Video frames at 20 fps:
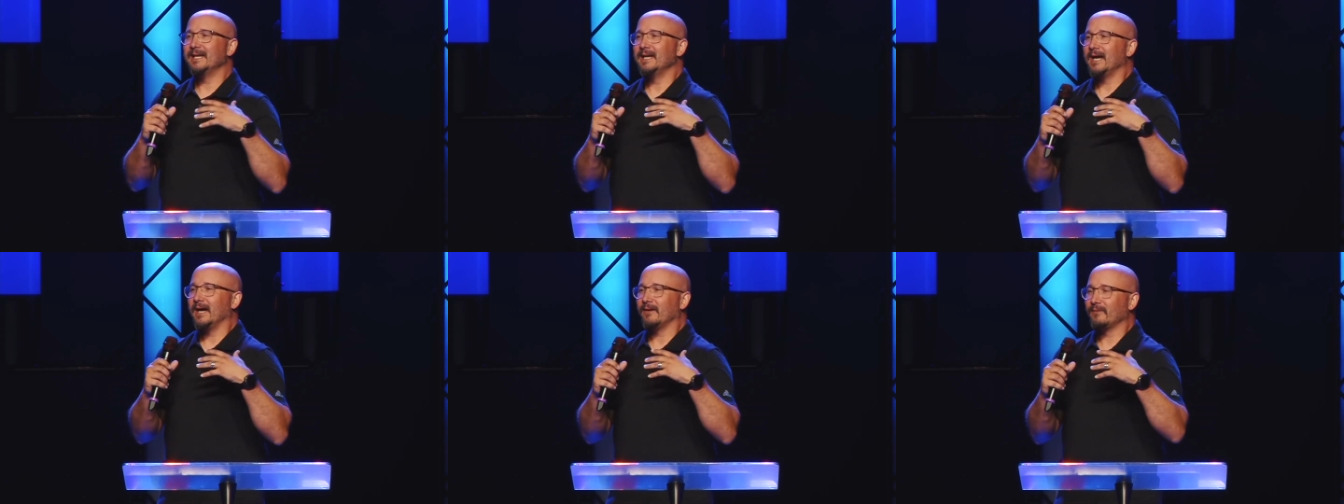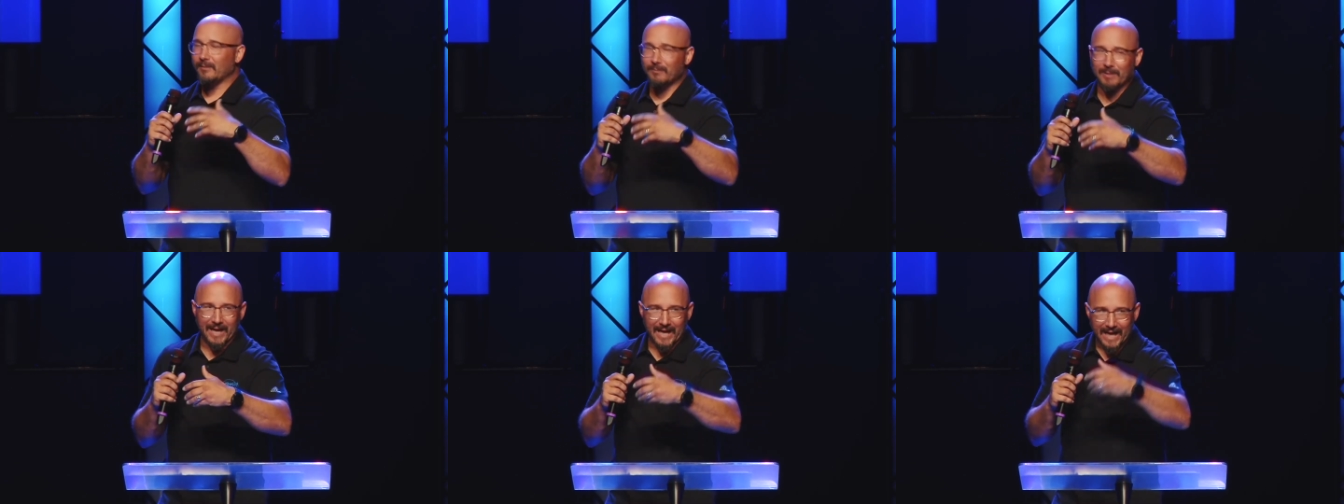I've
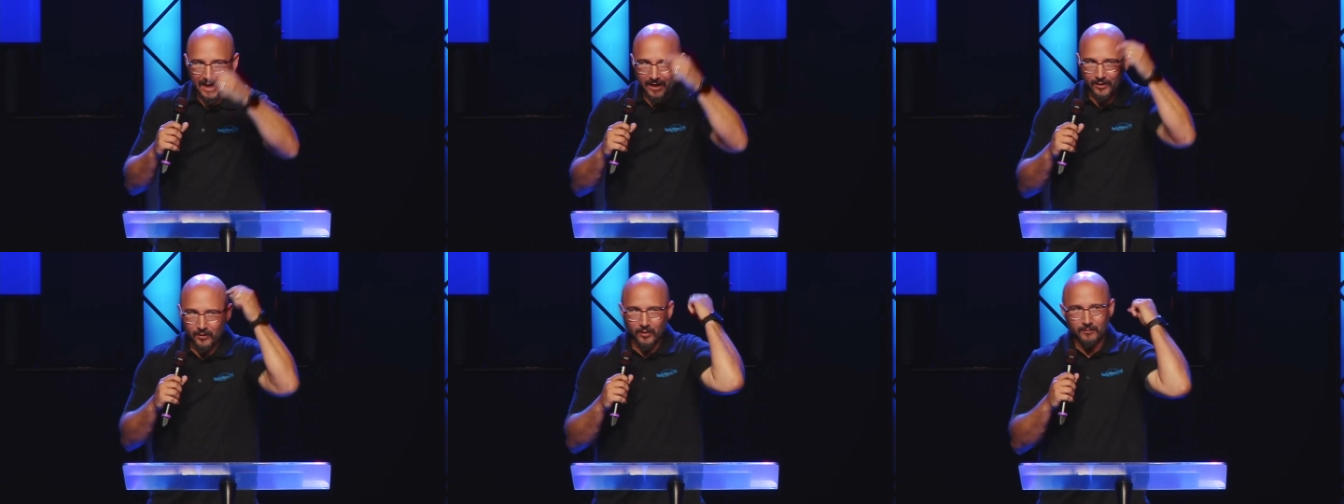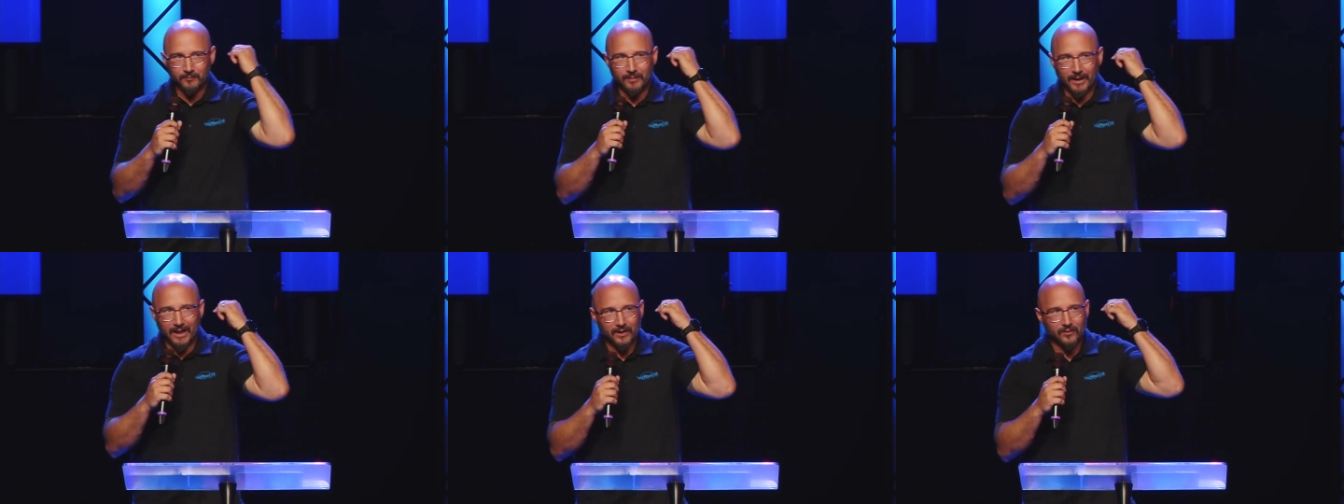got my hat
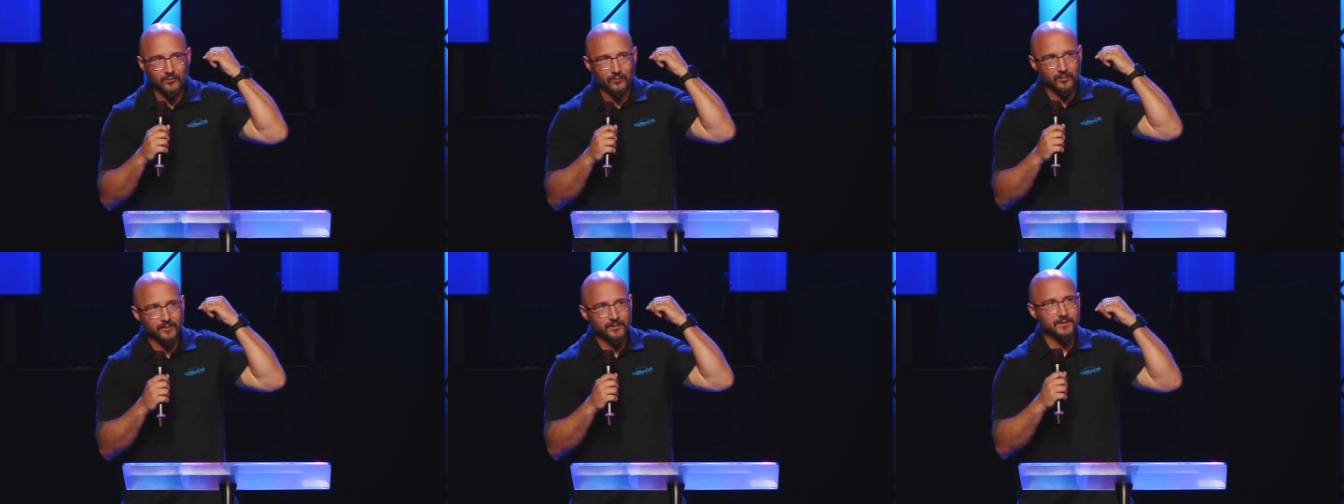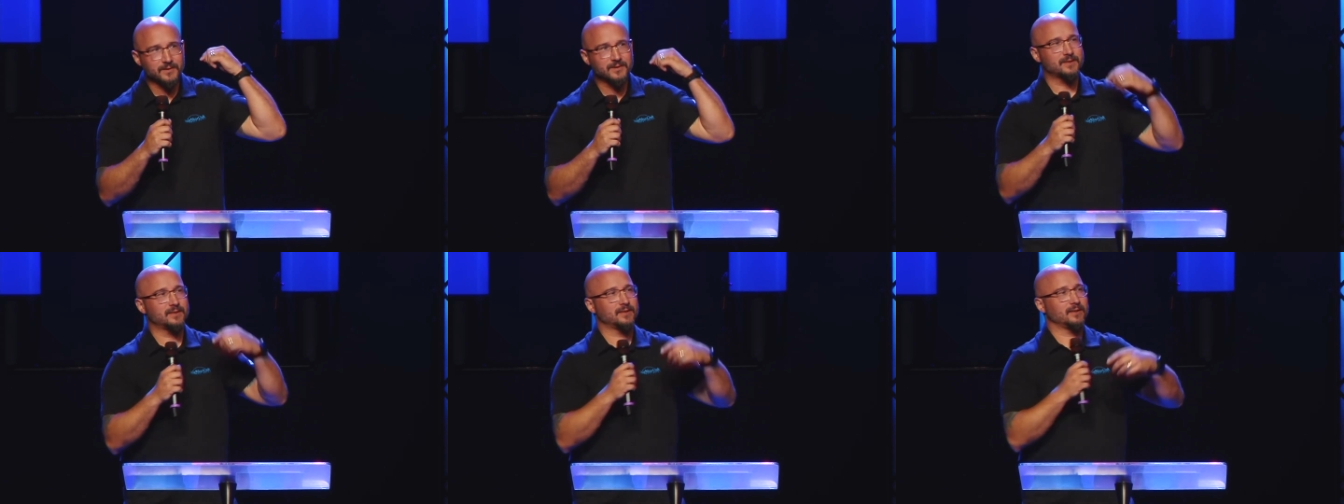on
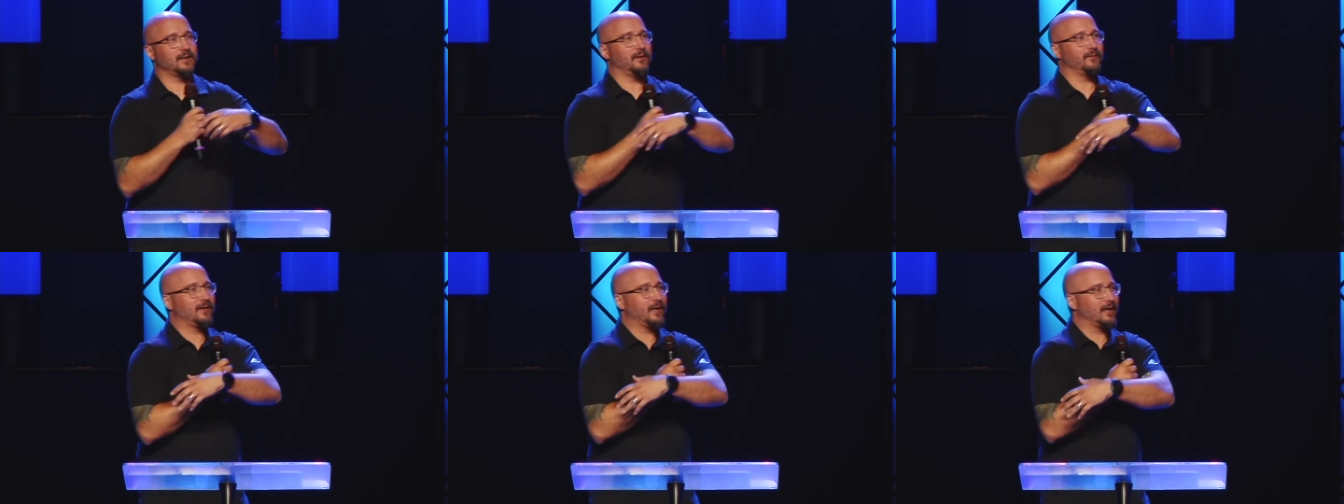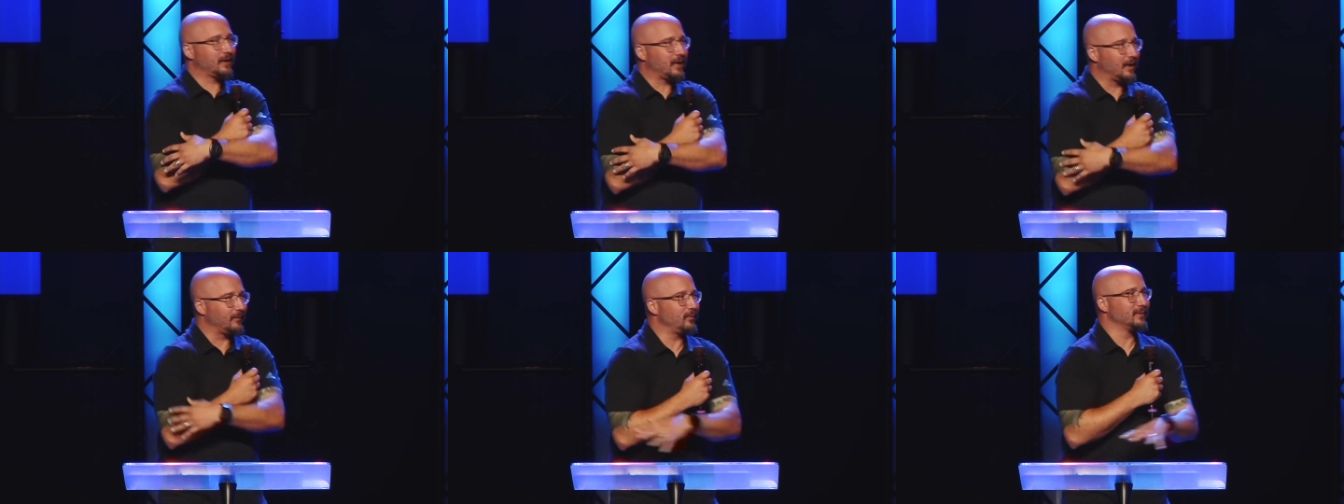backwards. I've got a
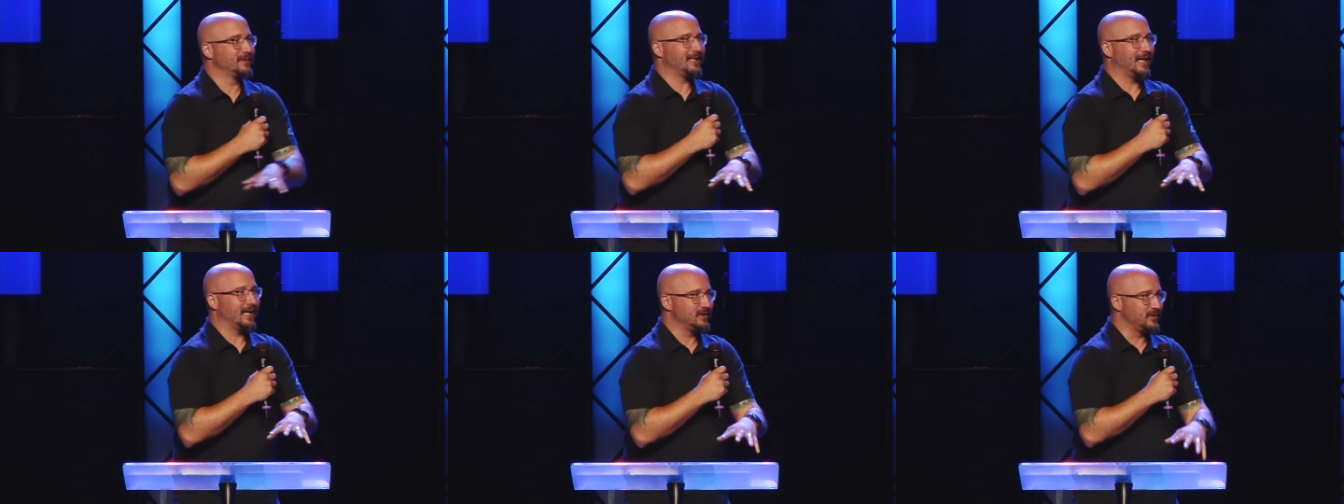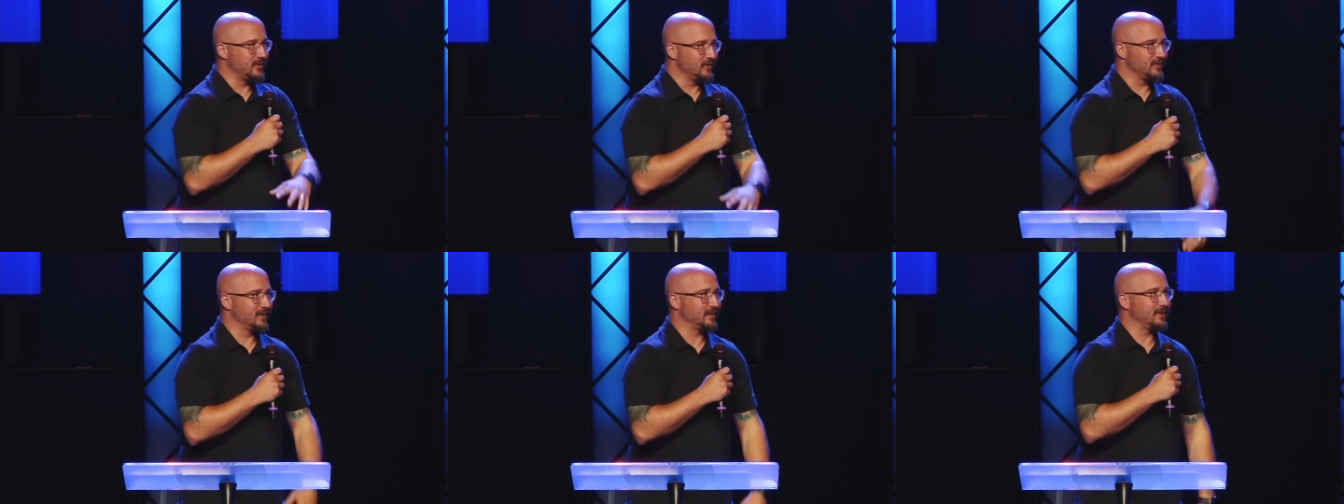couple
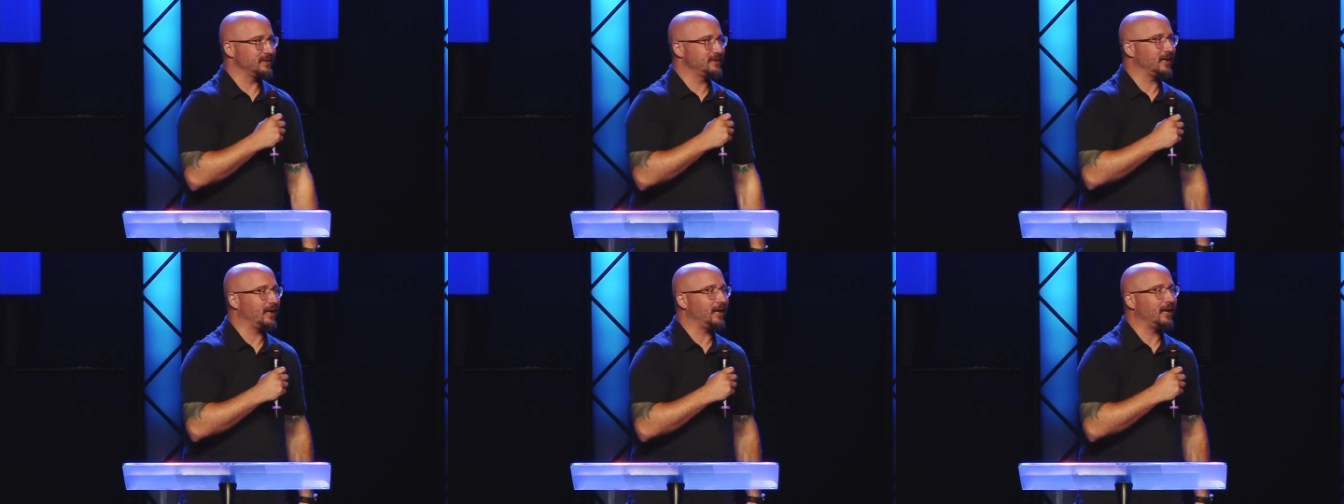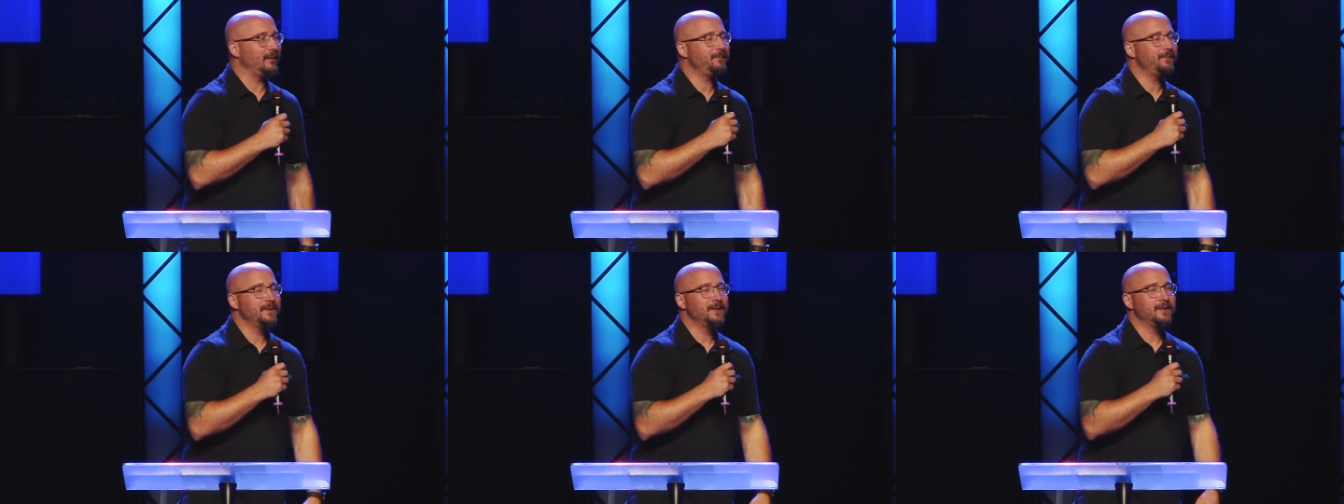tattoos at the
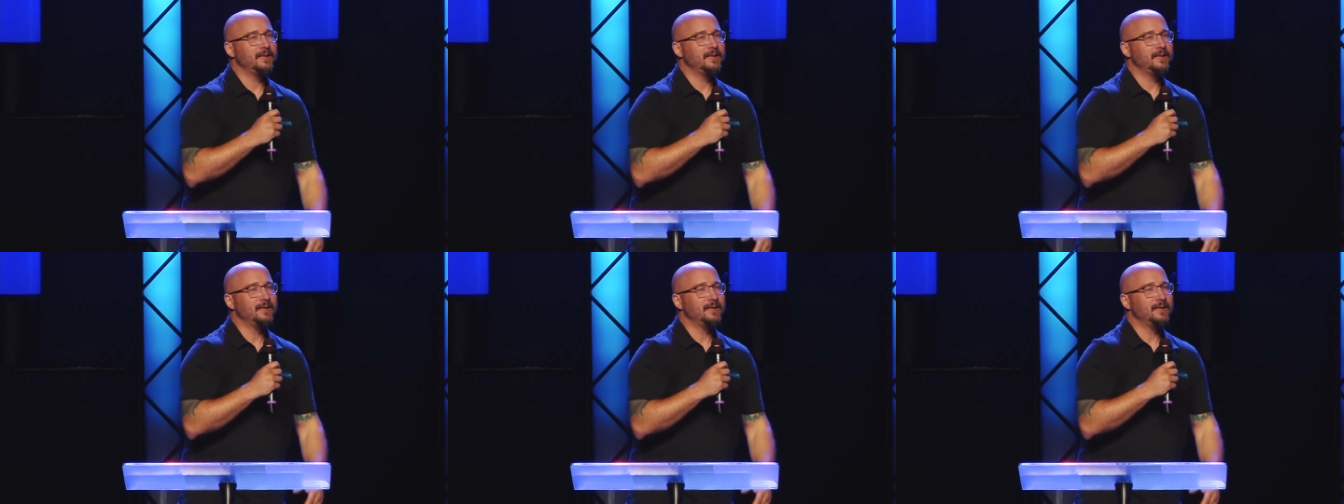time.